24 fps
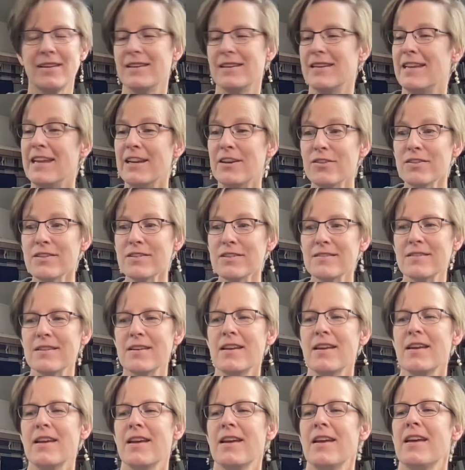needles,
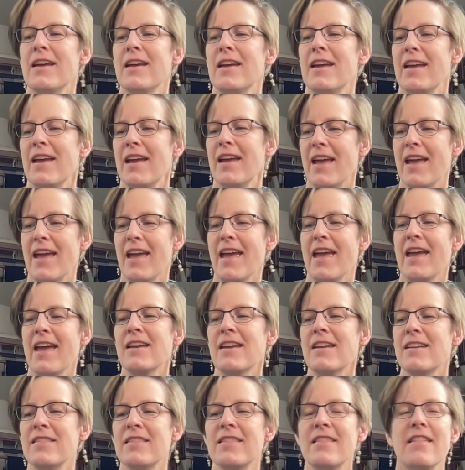
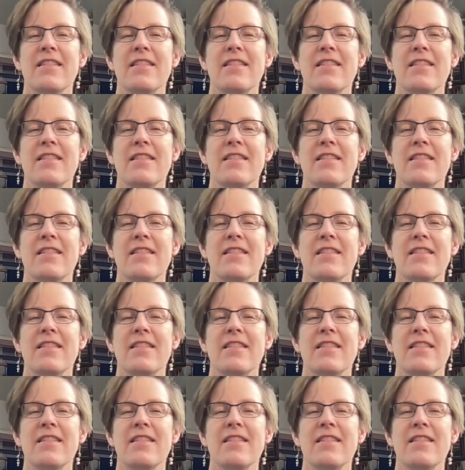and